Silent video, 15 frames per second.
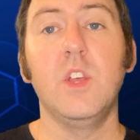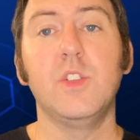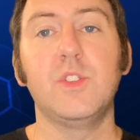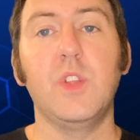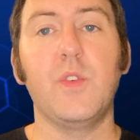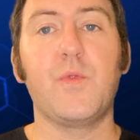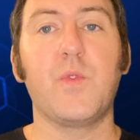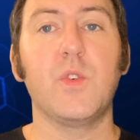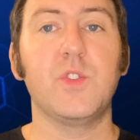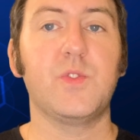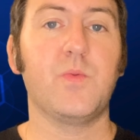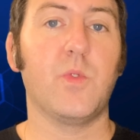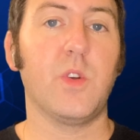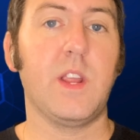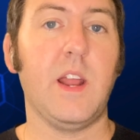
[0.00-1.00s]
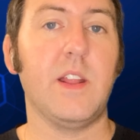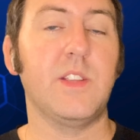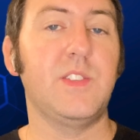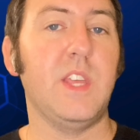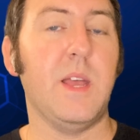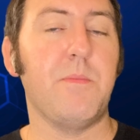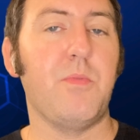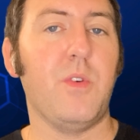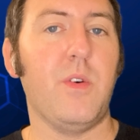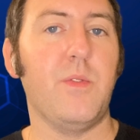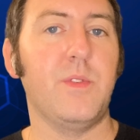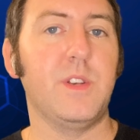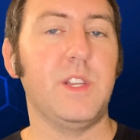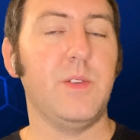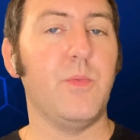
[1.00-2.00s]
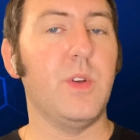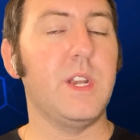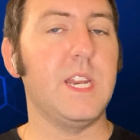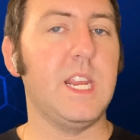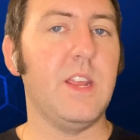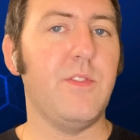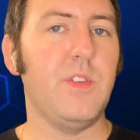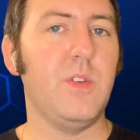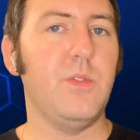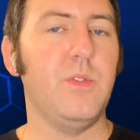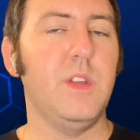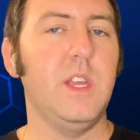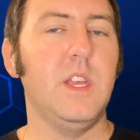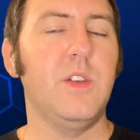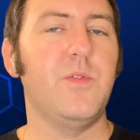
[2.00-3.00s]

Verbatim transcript: So the first workout example I wanted to give you